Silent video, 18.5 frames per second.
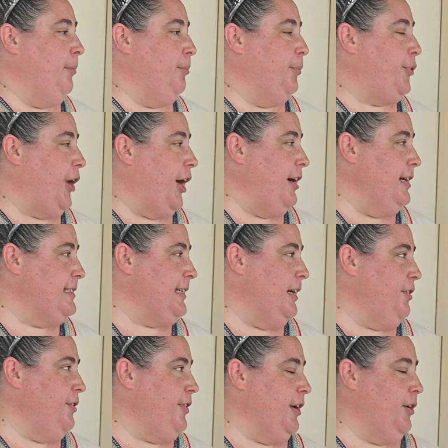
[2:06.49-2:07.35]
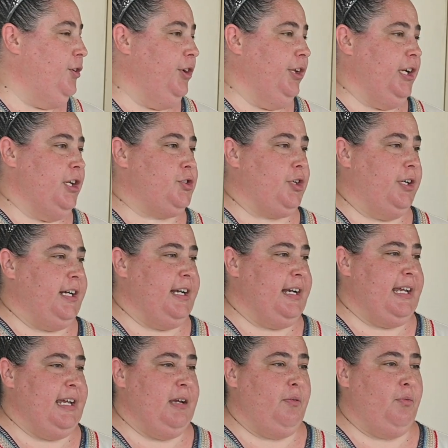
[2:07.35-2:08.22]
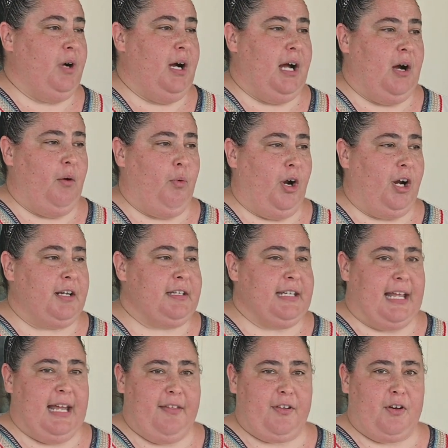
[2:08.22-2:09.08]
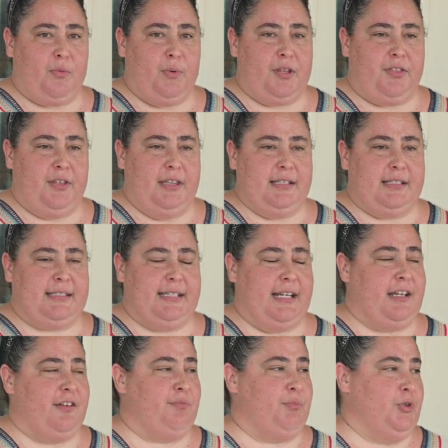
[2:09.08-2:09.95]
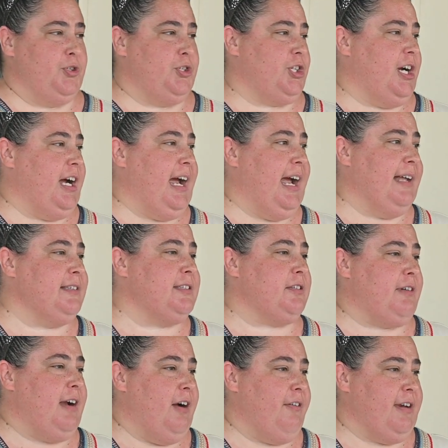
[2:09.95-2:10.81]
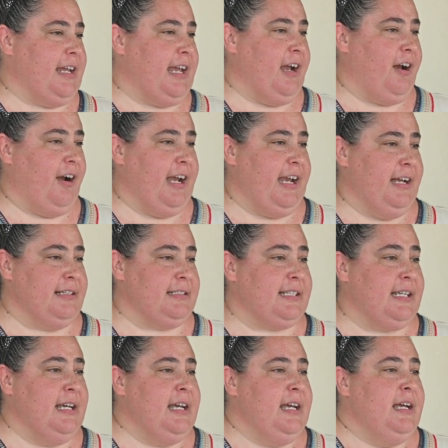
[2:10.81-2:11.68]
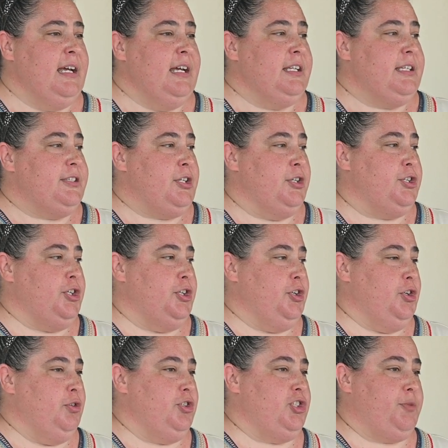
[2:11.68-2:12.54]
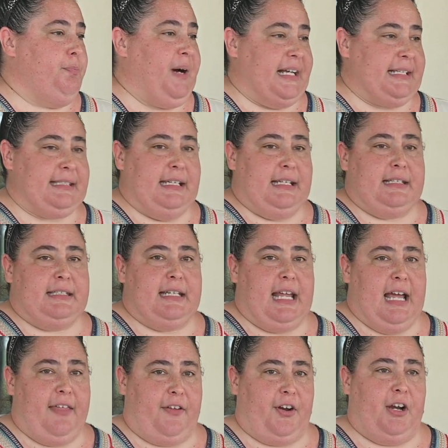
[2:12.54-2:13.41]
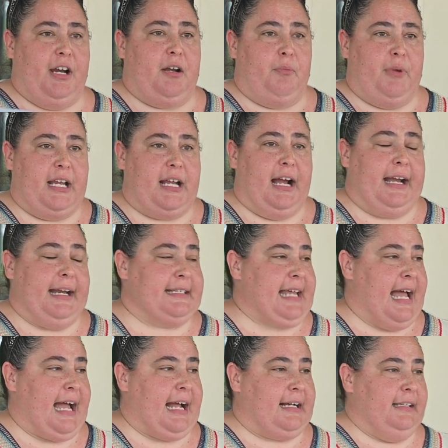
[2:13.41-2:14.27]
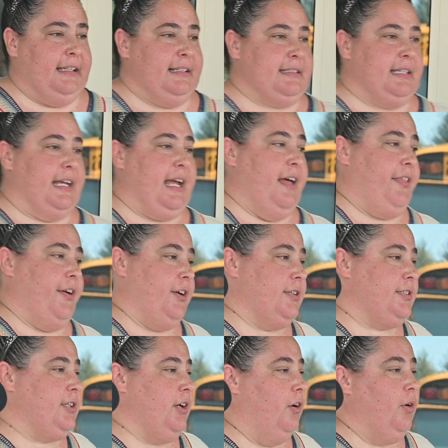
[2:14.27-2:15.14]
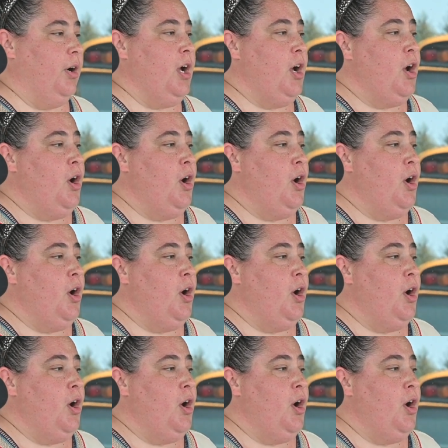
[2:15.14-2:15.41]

Prairie South and Holy Trinity work together within the city of Moose Jaw and surrounding areas to do busing together, and we kind of tackle it together. So.